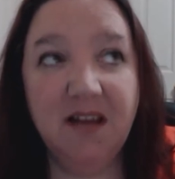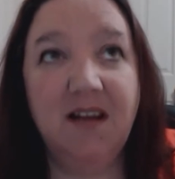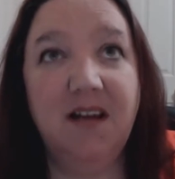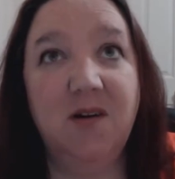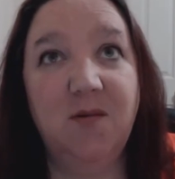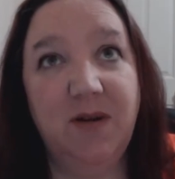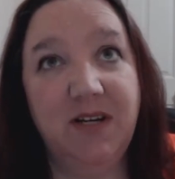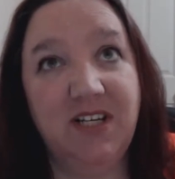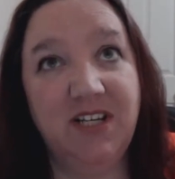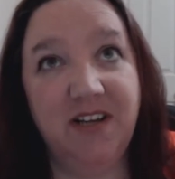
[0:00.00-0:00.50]
Got
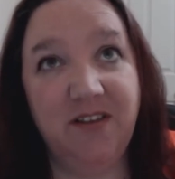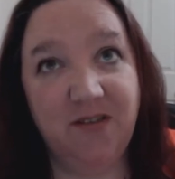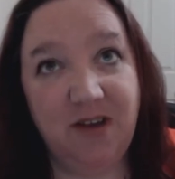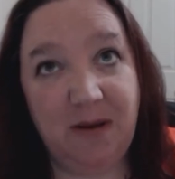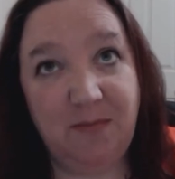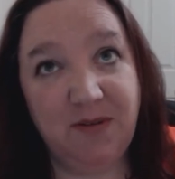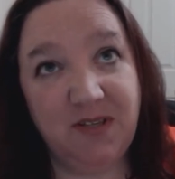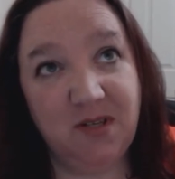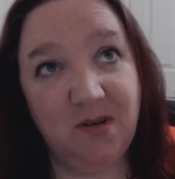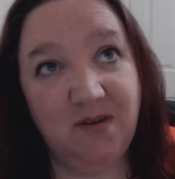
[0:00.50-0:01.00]
to watch another
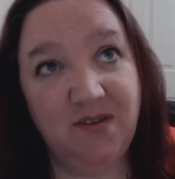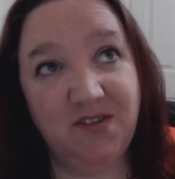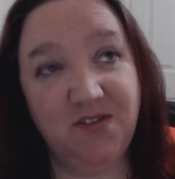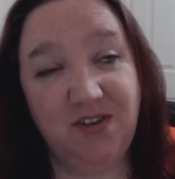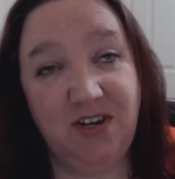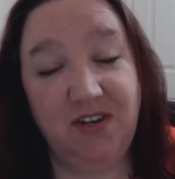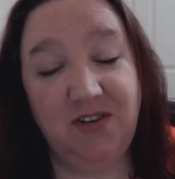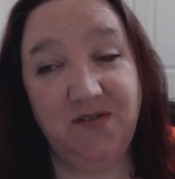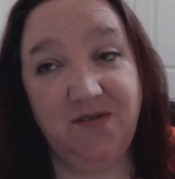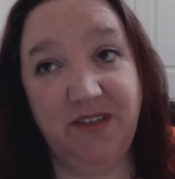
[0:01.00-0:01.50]
episode of
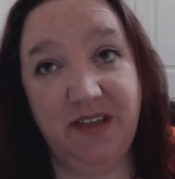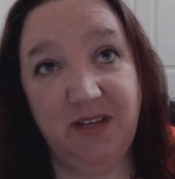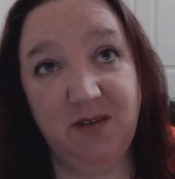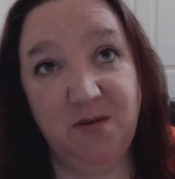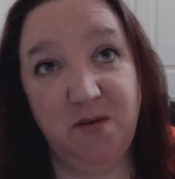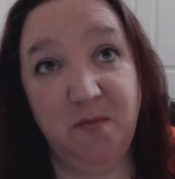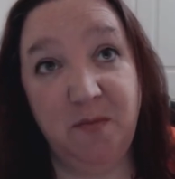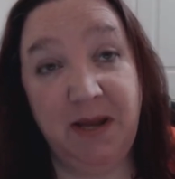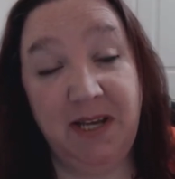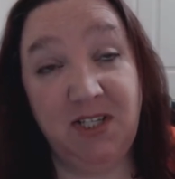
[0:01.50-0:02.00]
Stranger Things
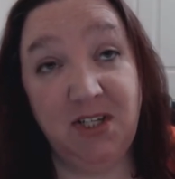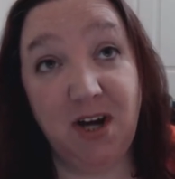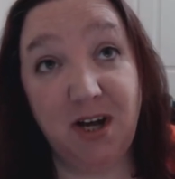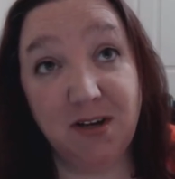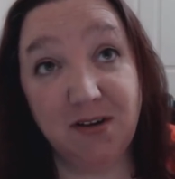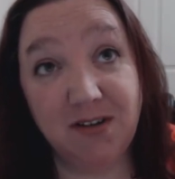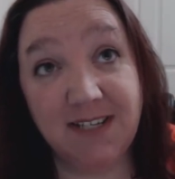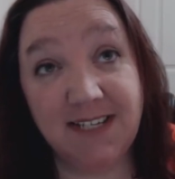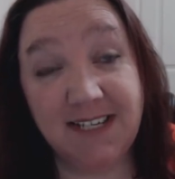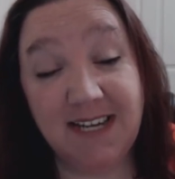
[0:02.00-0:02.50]
with my
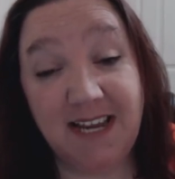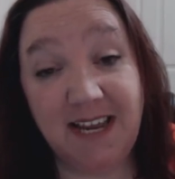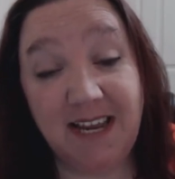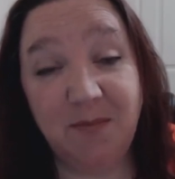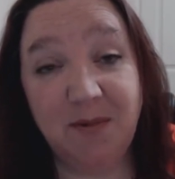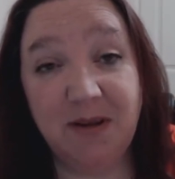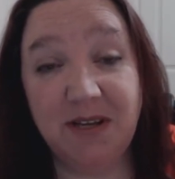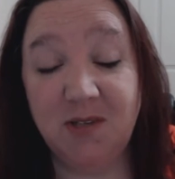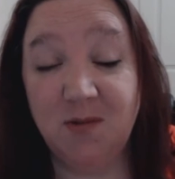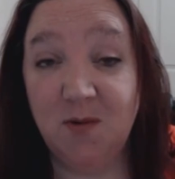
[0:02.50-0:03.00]
daughter
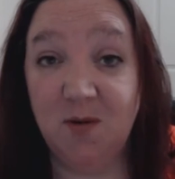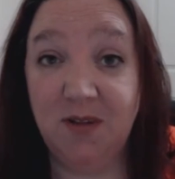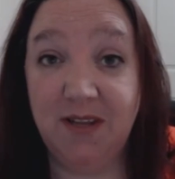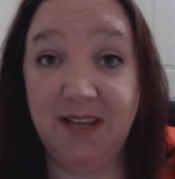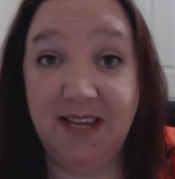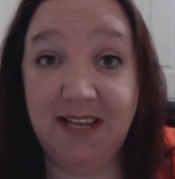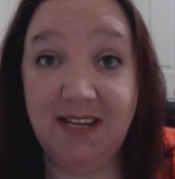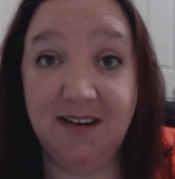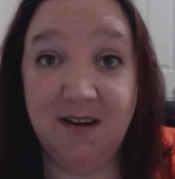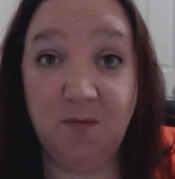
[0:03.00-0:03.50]
tonight because we
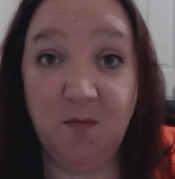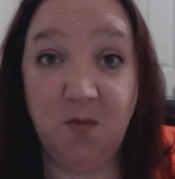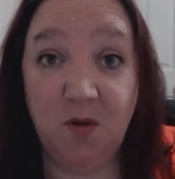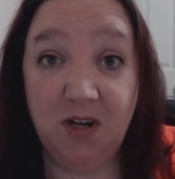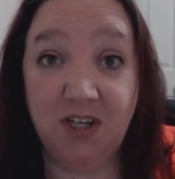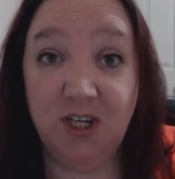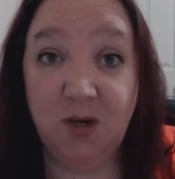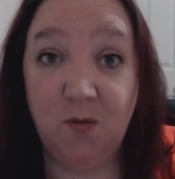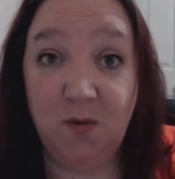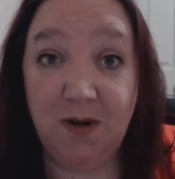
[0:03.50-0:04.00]
only ended up
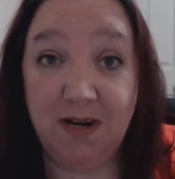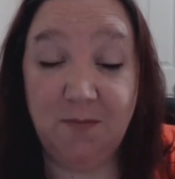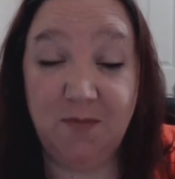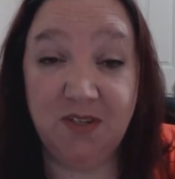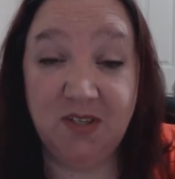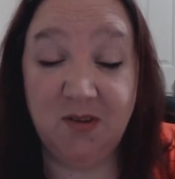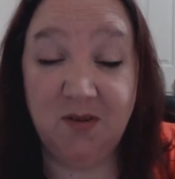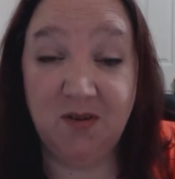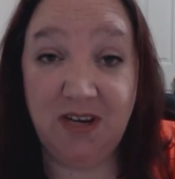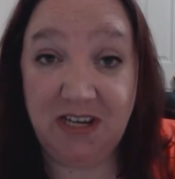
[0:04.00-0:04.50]
watching one
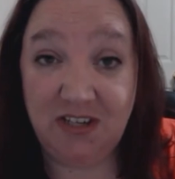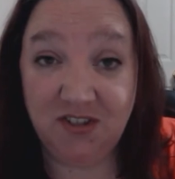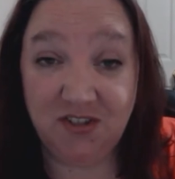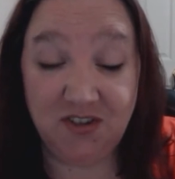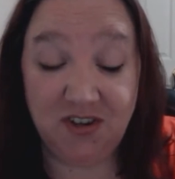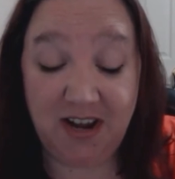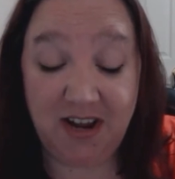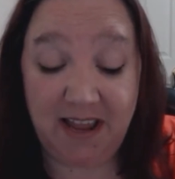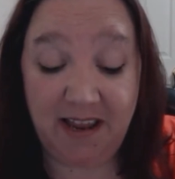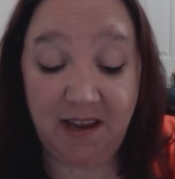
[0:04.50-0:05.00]
episode
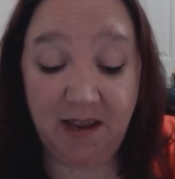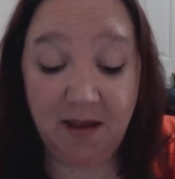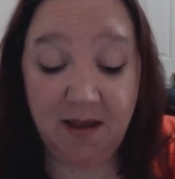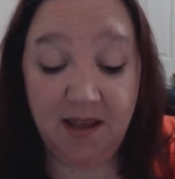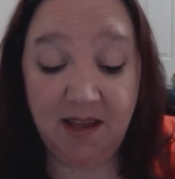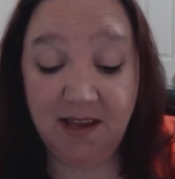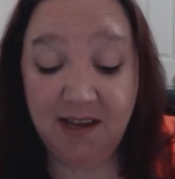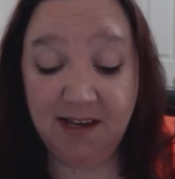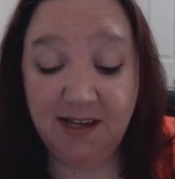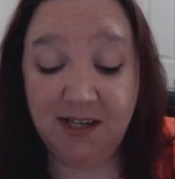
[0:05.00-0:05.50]
yesterday,
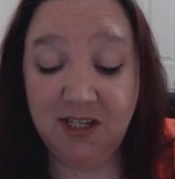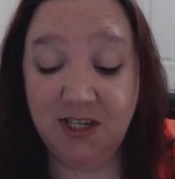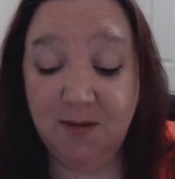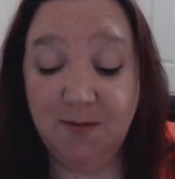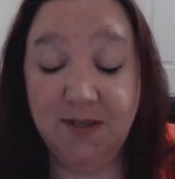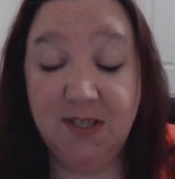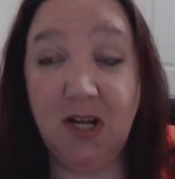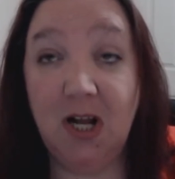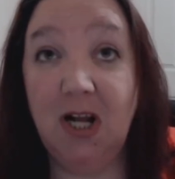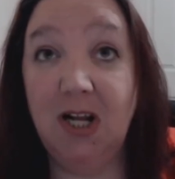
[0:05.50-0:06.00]
and she
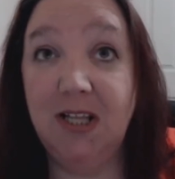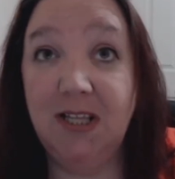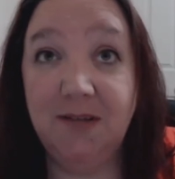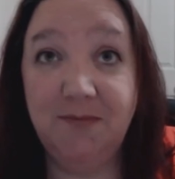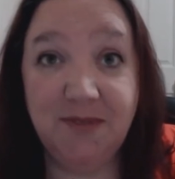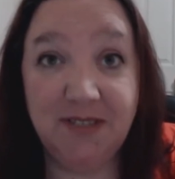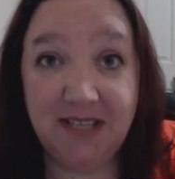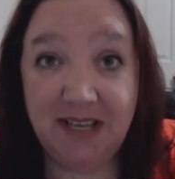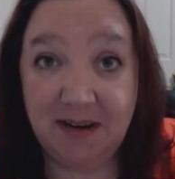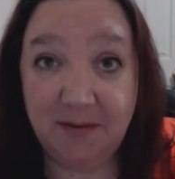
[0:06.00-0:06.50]
was all
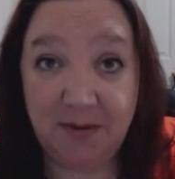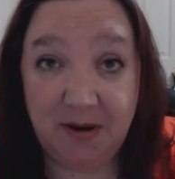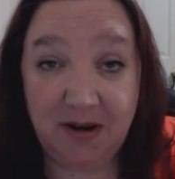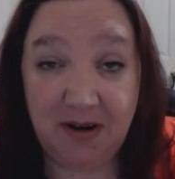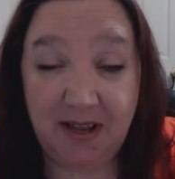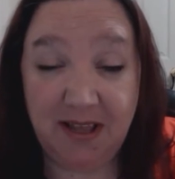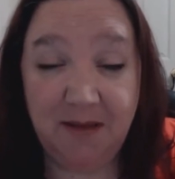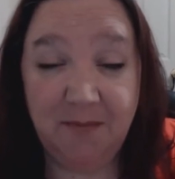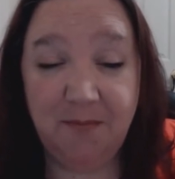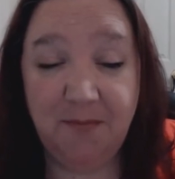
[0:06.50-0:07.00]
upset
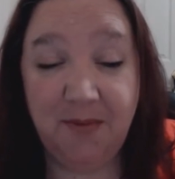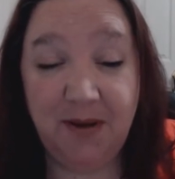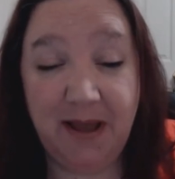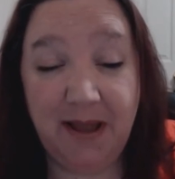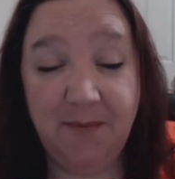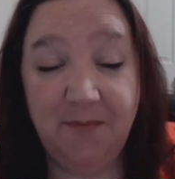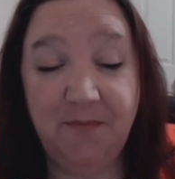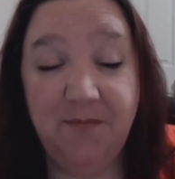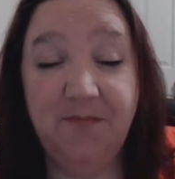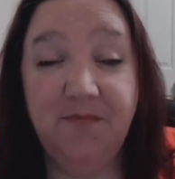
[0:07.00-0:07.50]
about it, but
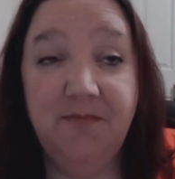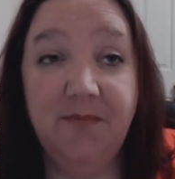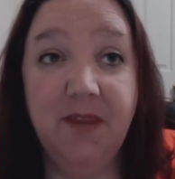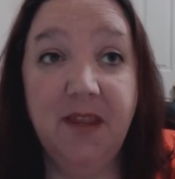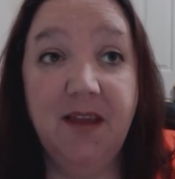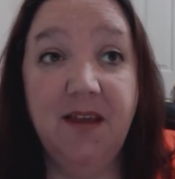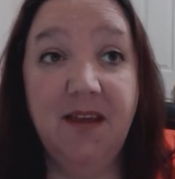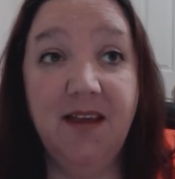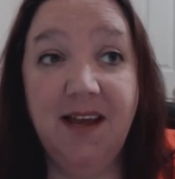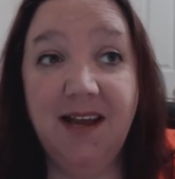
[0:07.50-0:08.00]

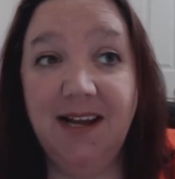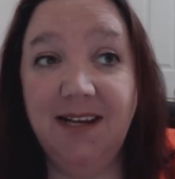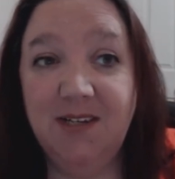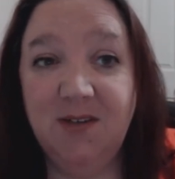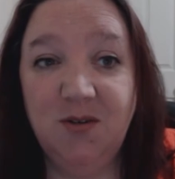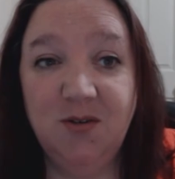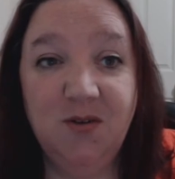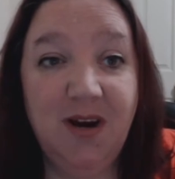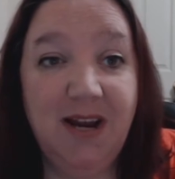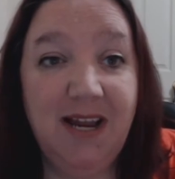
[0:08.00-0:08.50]
I
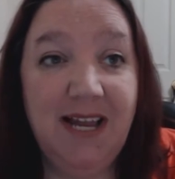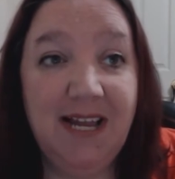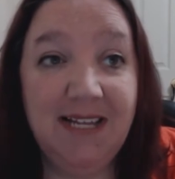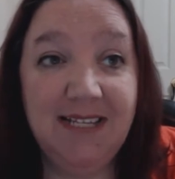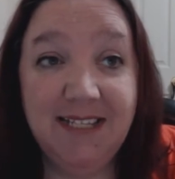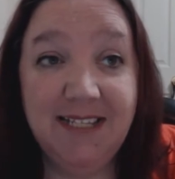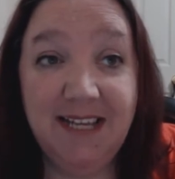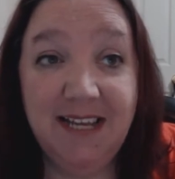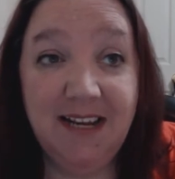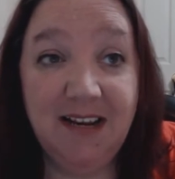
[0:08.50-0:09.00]
told her I
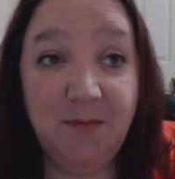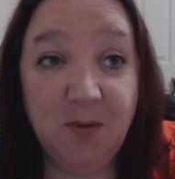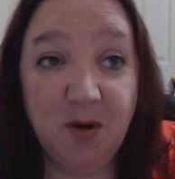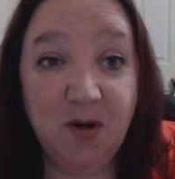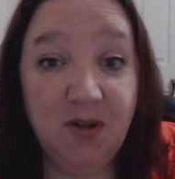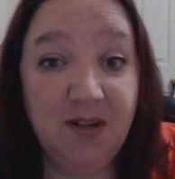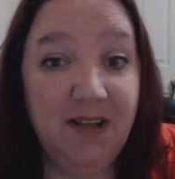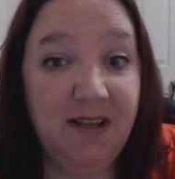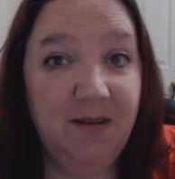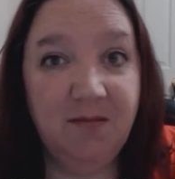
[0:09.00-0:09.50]
had to get up
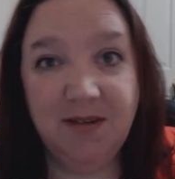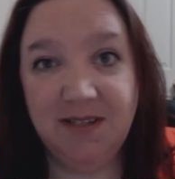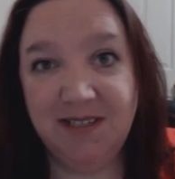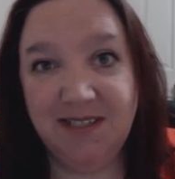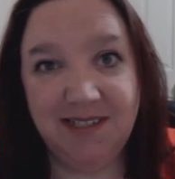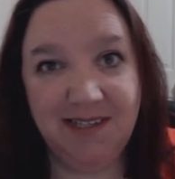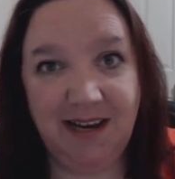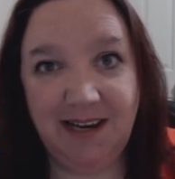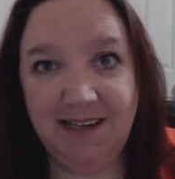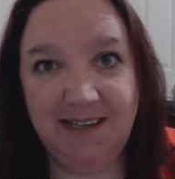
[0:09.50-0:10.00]
early,
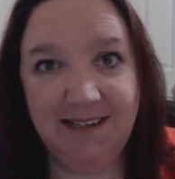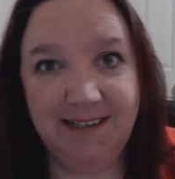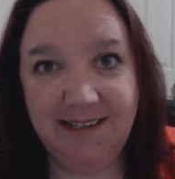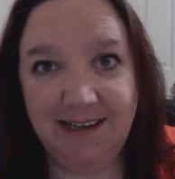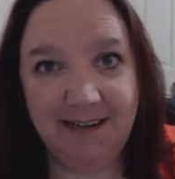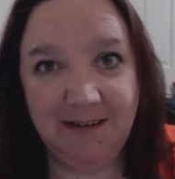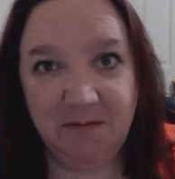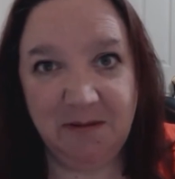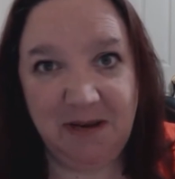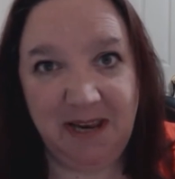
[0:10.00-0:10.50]
which I didn't
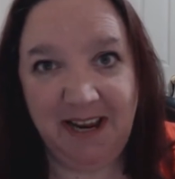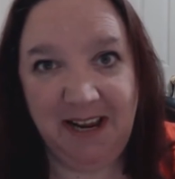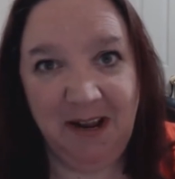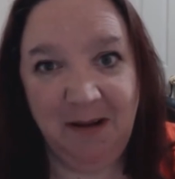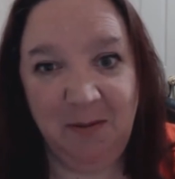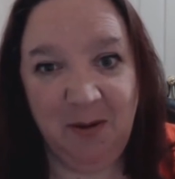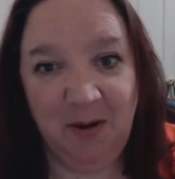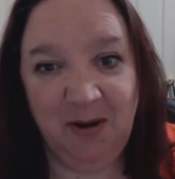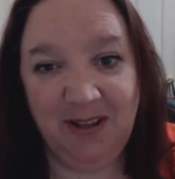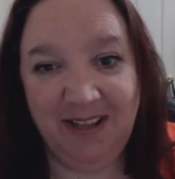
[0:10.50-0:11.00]
end up getting
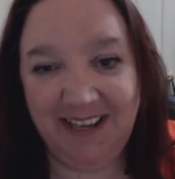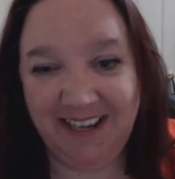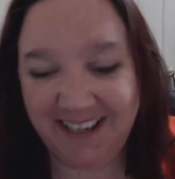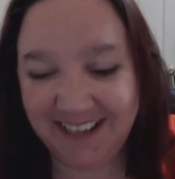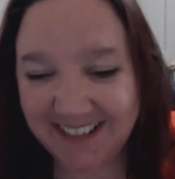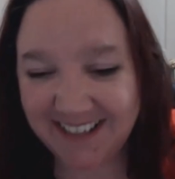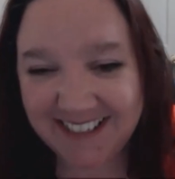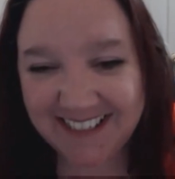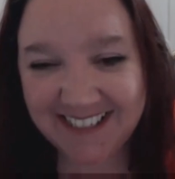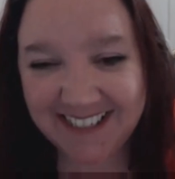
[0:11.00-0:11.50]
up early.